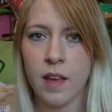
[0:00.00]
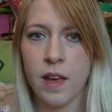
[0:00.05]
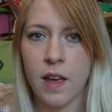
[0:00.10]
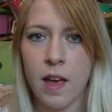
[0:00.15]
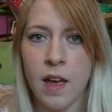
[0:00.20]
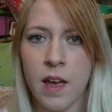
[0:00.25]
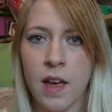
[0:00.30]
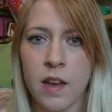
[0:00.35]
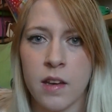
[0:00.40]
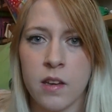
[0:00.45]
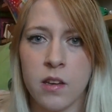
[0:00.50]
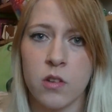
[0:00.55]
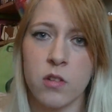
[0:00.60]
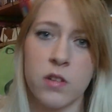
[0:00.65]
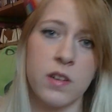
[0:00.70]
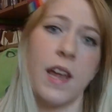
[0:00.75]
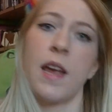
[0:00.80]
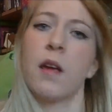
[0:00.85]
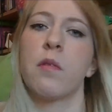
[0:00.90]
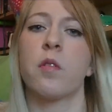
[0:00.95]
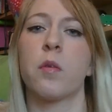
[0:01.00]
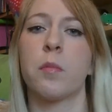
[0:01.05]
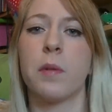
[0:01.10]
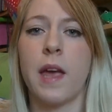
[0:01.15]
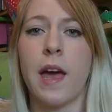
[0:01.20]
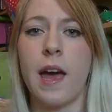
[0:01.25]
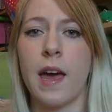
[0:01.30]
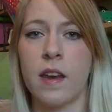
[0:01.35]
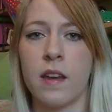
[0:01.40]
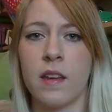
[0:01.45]
And your name will
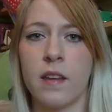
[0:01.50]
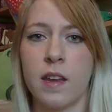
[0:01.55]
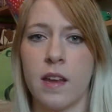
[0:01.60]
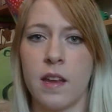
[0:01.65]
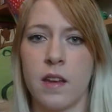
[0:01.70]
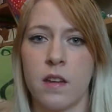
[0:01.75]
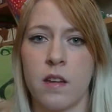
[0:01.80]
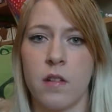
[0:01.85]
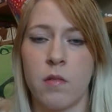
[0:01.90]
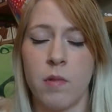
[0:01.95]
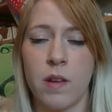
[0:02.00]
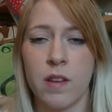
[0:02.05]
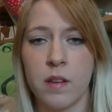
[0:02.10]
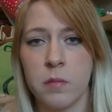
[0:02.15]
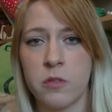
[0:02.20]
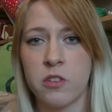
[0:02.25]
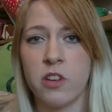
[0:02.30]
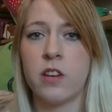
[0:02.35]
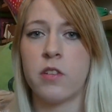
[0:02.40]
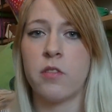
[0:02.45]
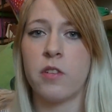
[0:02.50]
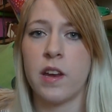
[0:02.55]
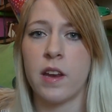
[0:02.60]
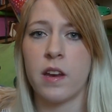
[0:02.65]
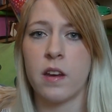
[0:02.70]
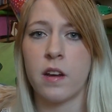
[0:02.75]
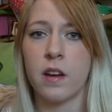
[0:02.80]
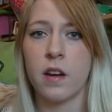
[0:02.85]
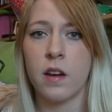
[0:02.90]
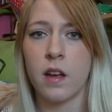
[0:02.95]
be added in a random
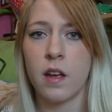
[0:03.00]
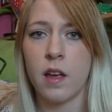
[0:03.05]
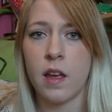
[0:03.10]
generator,